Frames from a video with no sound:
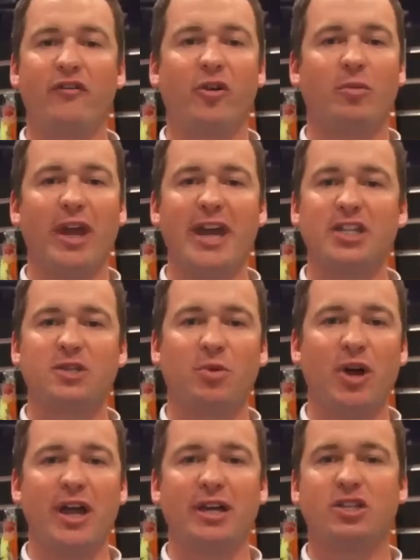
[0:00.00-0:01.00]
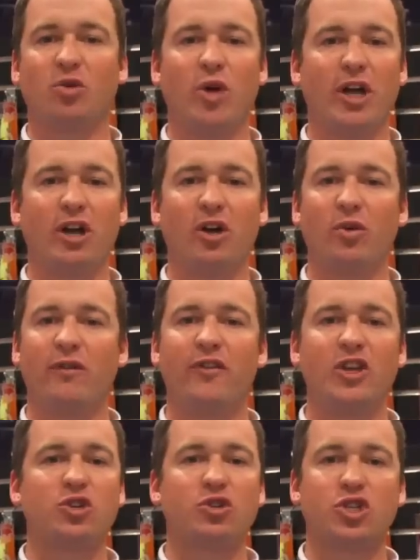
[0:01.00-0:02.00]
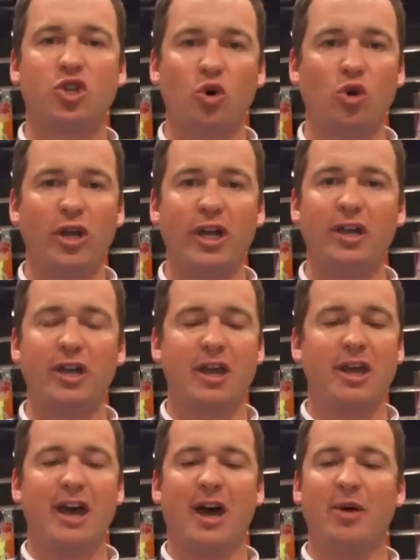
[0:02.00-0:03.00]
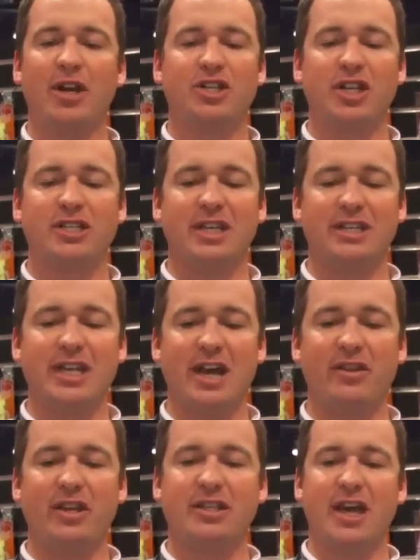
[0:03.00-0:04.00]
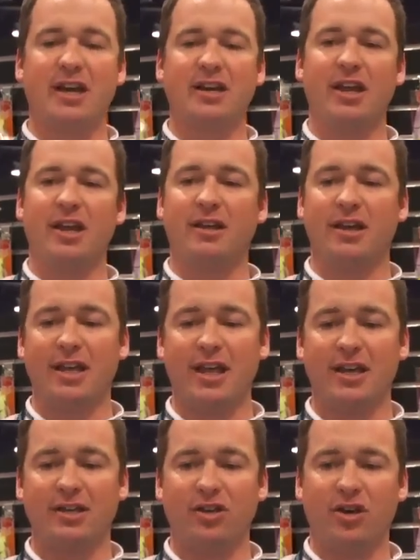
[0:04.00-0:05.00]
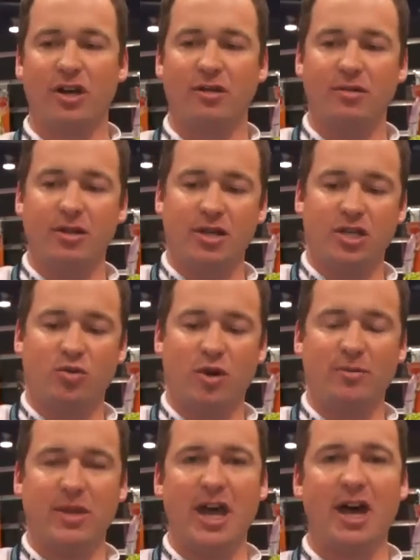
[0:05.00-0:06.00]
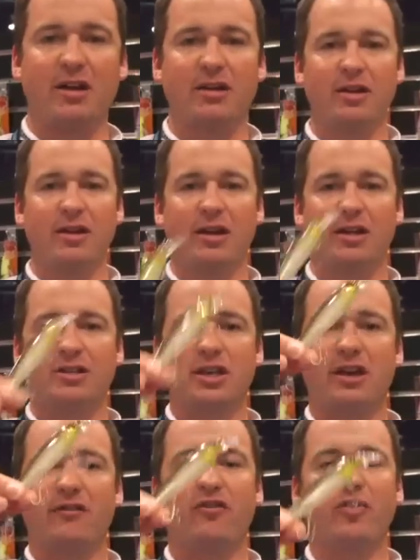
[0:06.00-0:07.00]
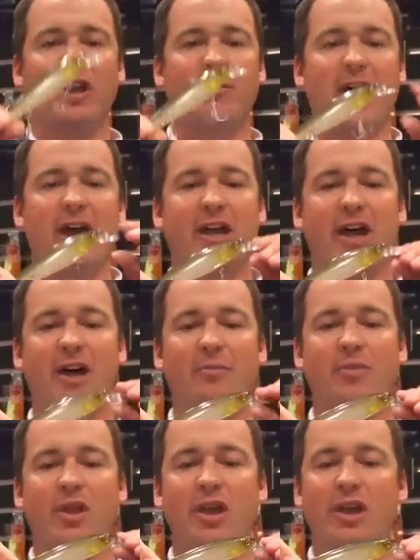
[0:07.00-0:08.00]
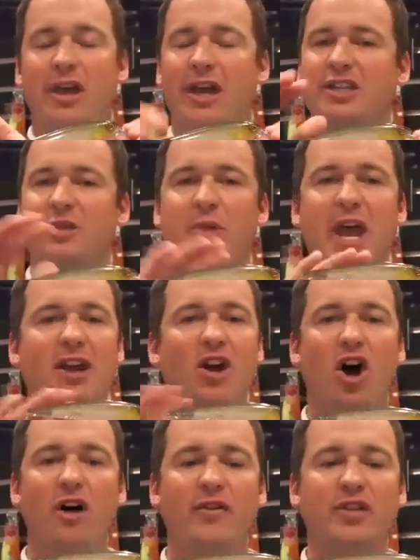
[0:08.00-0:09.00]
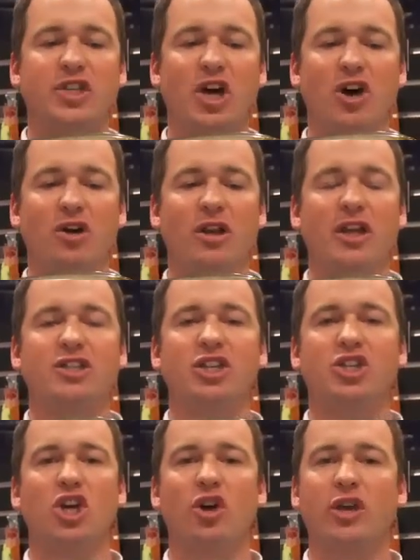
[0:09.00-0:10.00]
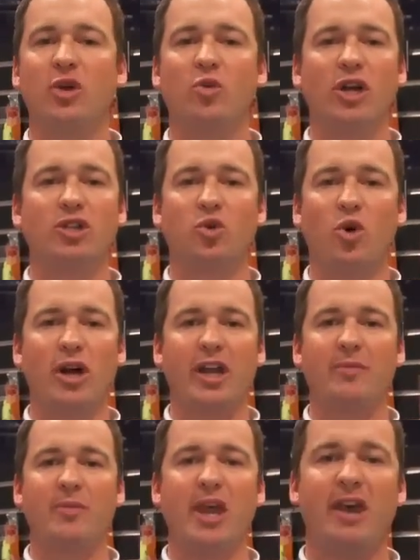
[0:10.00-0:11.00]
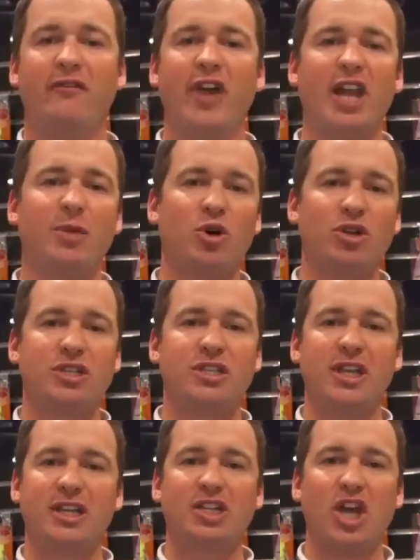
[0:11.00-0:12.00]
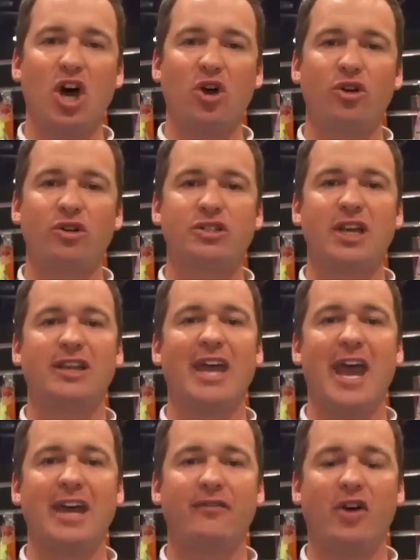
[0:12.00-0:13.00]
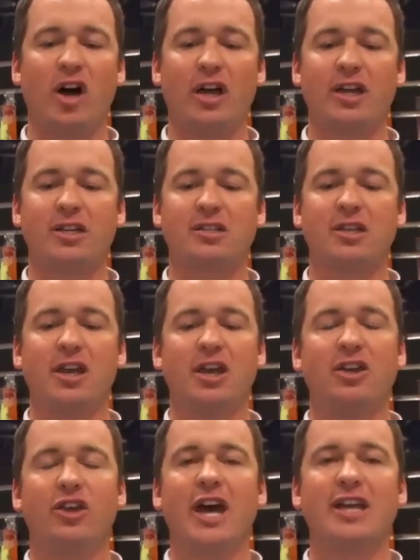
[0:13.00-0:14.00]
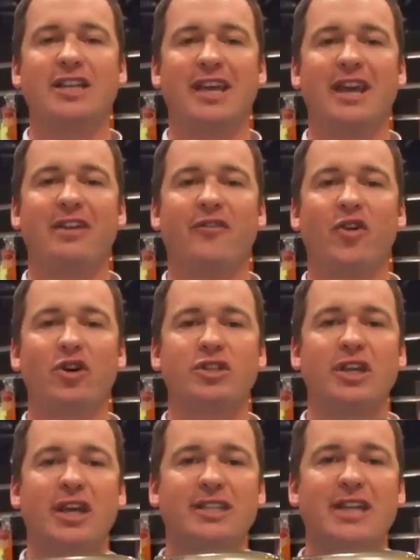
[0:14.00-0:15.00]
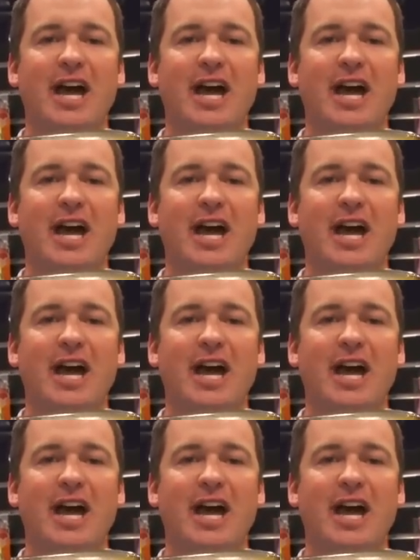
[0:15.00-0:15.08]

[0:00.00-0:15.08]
from late spring to winter when fish are schooling, I mean, it's just a deadly technique. Again, you're gonna swim down, it's gonna flee back up. It's a bait all of its own. It's a Jockie 120, available in six colors at the end of August. You guys can get it first at